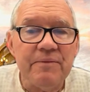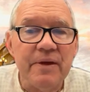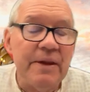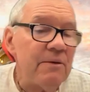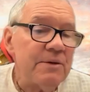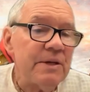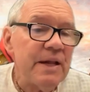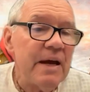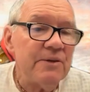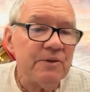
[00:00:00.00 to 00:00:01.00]
And that was a
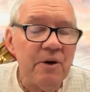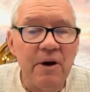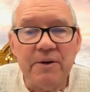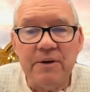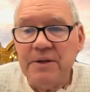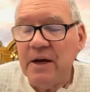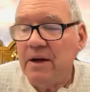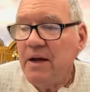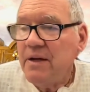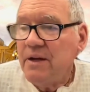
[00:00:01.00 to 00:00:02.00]
last straw.
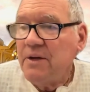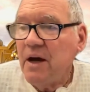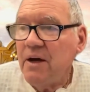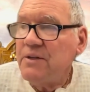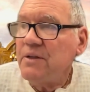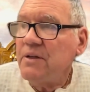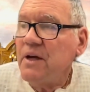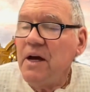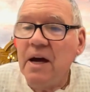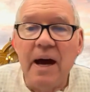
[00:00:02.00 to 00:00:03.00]
Natasha
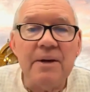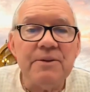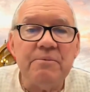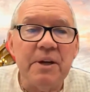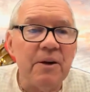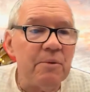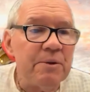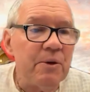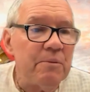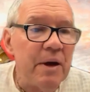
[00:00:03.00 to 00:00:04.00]
asked me, I hope
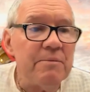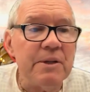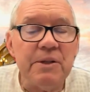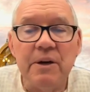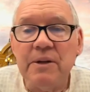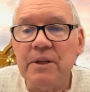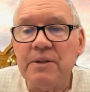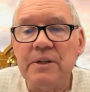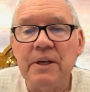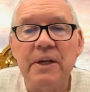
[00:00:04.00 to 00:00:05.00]
you don't mind me sharing
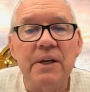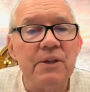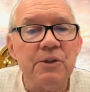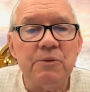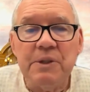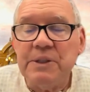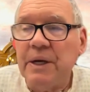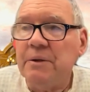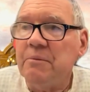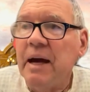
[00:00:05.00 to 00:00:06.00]
this, should we
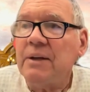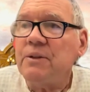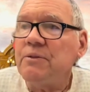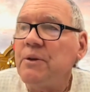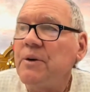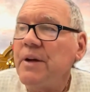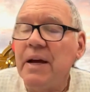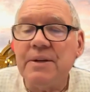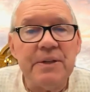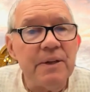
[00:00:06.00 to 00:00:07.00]
send them back to Florida? And
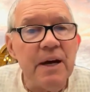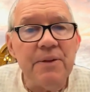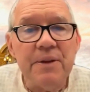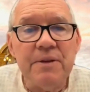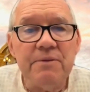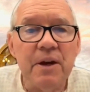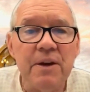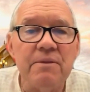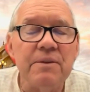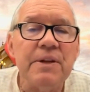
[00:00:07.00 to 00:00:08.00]
I said, I think you've done
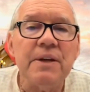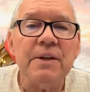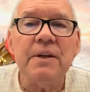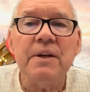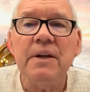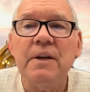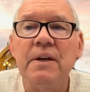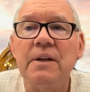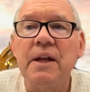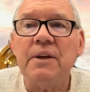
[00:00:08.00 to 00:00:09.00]
everything
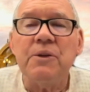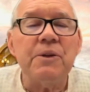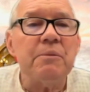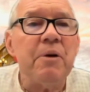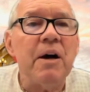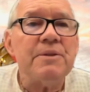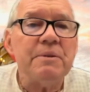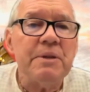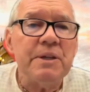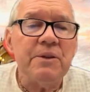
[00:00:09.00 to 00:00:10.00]
that you could
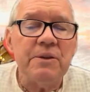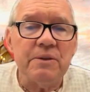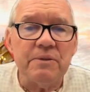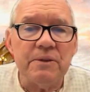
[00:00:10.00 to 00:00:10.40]
possibly do.